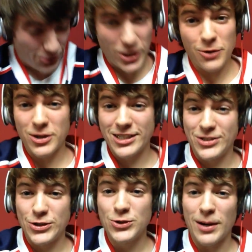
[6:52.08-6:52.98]
what I want
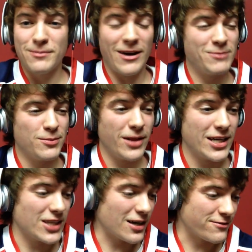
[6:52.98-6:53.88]
to do. I'm, I've been
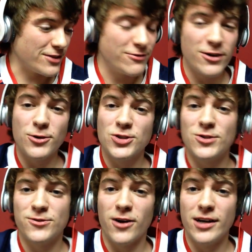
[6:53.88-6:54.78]
playing a lot of FIFA, which
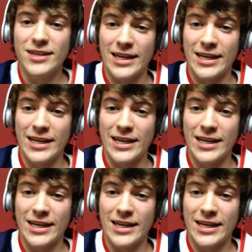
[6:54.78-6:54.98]
is fun,